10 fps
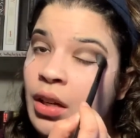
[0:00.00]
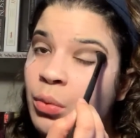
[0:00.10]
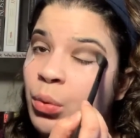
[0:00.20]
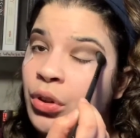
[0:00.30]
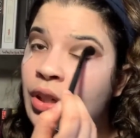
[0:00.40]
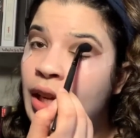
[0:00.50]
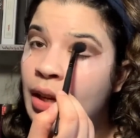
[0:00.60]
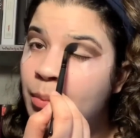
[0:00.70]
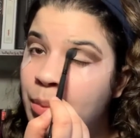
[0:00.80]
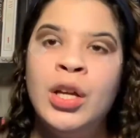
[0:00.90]
work
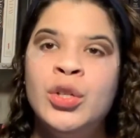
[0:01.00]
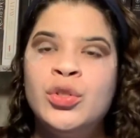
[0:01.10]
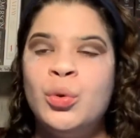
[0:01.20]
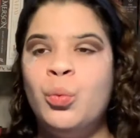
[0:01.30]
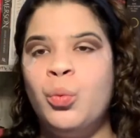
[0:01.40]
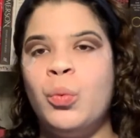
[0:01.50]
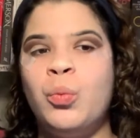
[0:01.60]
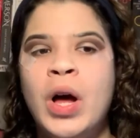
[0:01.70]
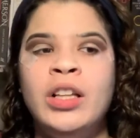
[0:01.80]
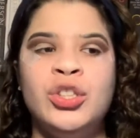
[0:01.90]
camp. So
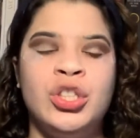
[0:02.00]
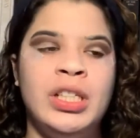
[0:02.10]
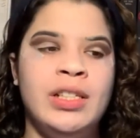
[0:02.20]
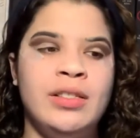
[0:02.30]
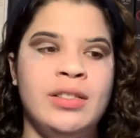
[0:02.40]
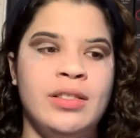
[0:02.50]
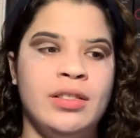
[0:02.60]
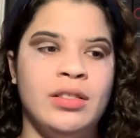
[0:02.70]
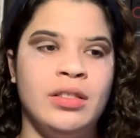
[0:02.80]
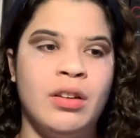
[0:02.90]
while she's